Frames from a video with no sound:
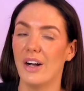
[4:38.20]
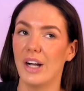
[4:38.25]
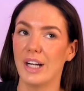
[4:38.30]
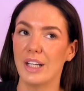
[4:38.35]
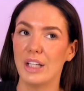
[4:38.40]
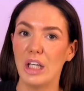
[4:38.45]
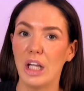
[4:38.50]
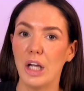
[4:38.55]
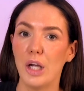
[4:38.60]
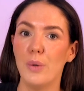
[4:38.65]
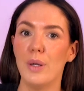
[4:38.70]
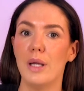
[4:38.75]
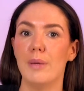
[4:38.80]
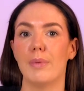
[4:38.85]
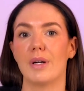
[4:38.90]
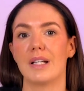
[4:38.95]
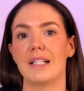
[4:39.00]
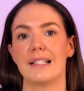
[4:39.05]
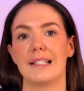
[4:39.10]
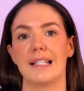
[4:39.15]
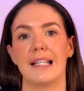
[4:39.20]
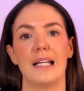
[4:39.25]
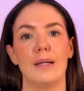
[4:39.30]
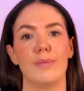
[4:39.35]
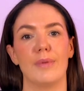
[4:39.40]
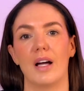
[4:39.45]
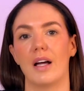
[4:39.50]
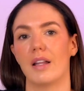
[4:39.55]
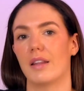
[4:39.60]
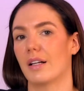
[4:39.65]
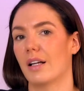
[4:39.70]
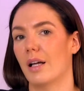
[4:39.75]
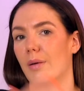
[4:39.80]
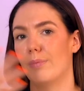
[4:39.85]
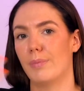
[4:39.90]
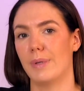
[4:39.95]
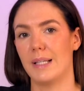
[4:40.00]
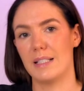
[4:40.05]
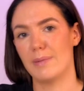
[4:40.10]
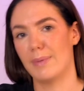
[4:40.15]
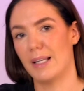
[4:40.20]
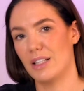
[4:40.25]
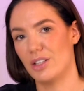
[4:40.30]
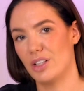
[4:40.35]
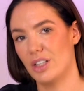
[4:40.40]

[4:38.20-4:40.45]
I know it might seem that other companies manage